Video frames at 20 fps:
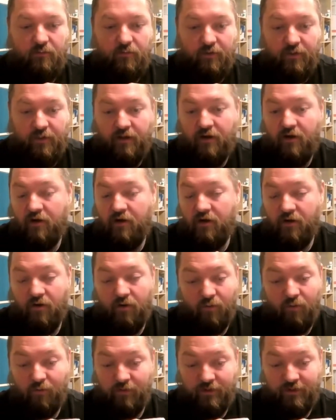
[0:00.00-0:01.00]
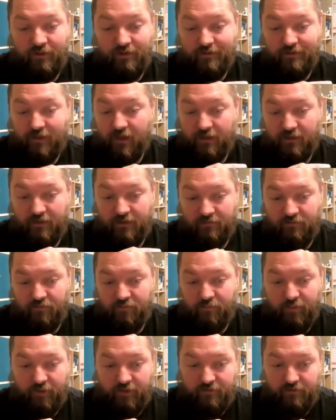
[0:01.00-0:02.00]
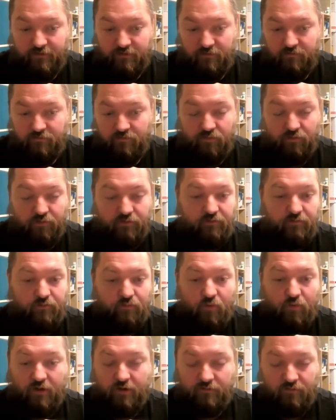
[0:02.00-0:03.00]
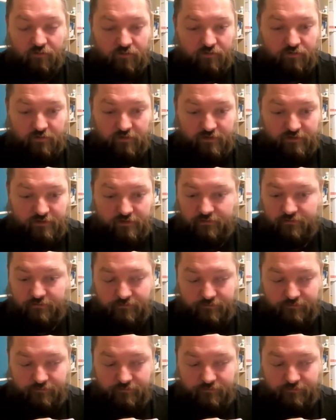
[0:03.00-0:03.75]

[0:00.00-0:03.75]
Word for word: withholding that information for whatever reason.